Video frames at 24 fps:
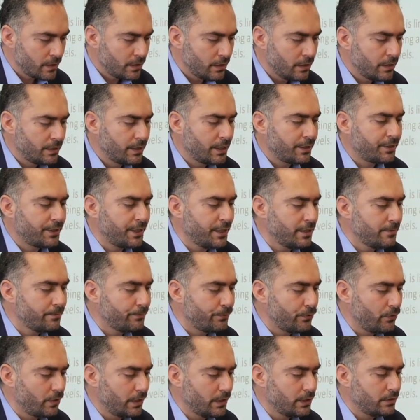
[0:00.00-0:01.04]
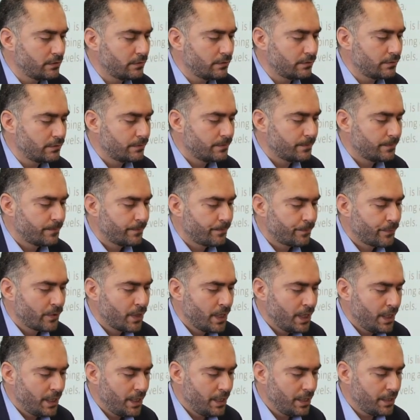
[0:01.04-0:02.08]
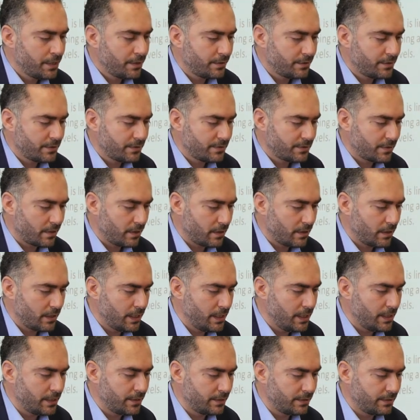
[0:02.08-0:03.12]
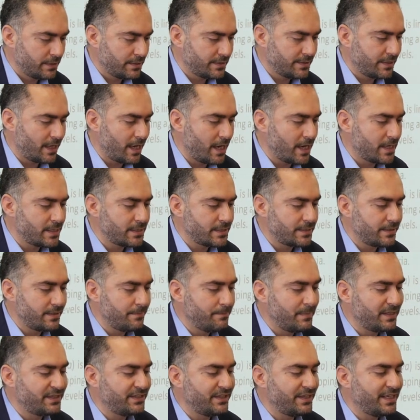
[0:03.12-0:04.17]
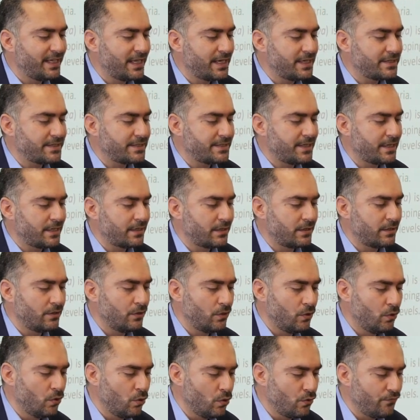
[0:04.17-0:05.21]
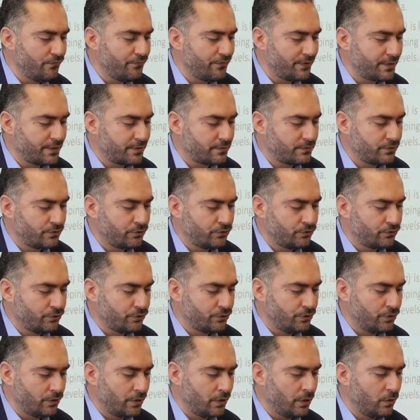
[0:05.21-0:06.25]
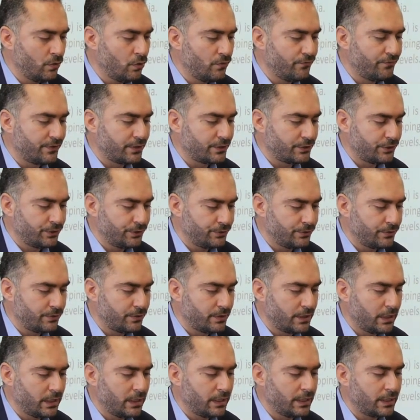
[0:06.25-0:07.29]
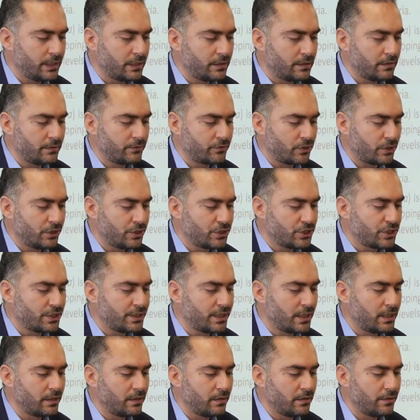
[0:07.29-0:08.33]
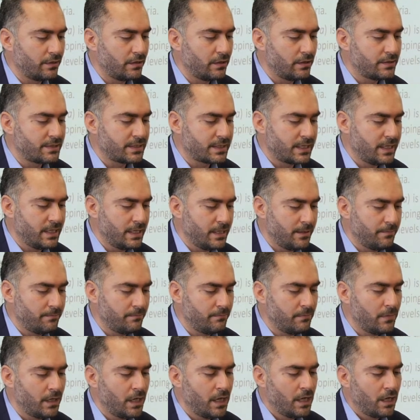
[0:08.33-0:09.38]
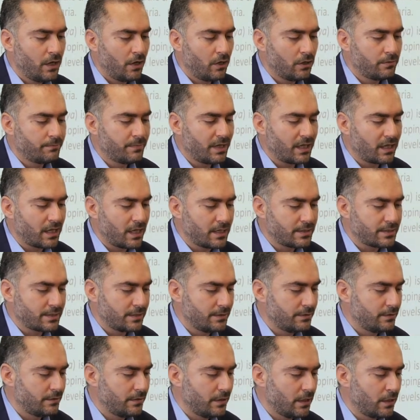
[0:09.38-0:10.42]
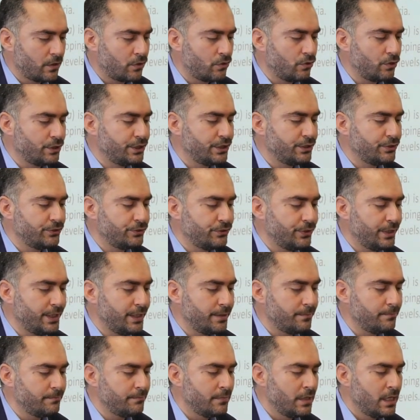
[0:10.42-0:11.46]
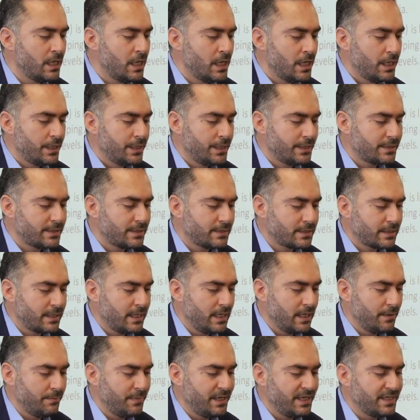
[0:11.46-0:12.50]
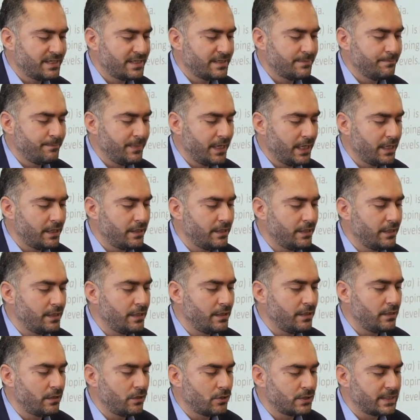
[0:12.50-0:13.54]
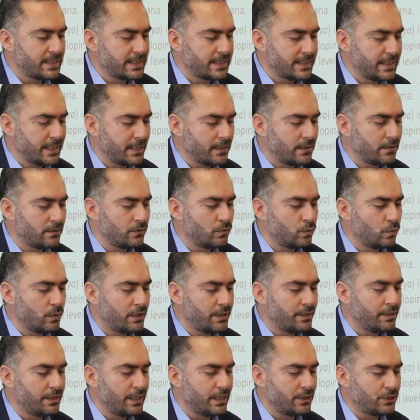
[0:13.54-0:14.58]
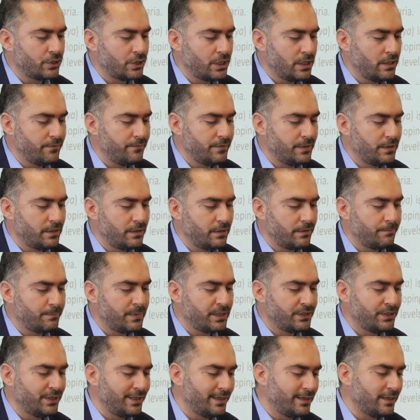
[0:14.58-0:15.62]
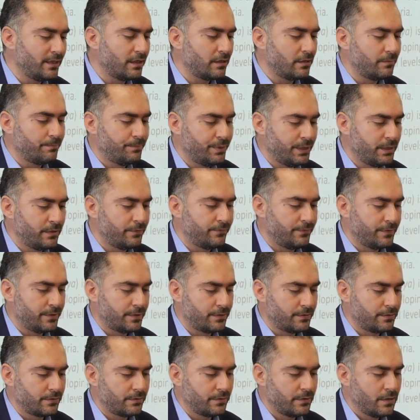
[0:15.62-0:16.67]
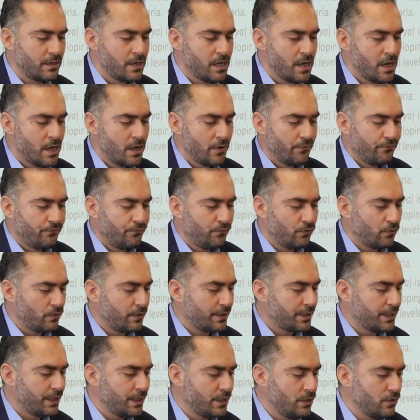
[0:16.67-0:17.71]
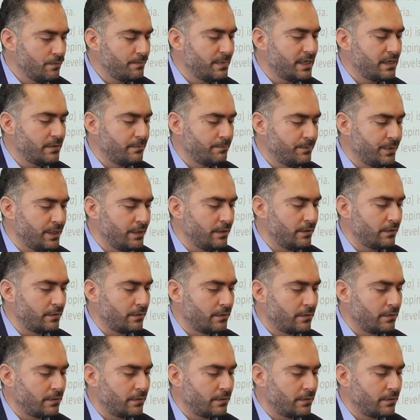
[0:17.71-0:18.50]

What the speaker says: The third point, he criticized the materialistic overtone in the traditional scheme on Maqasid. According to him, this scheme is mainly concerned with achieving material benefit for the human being,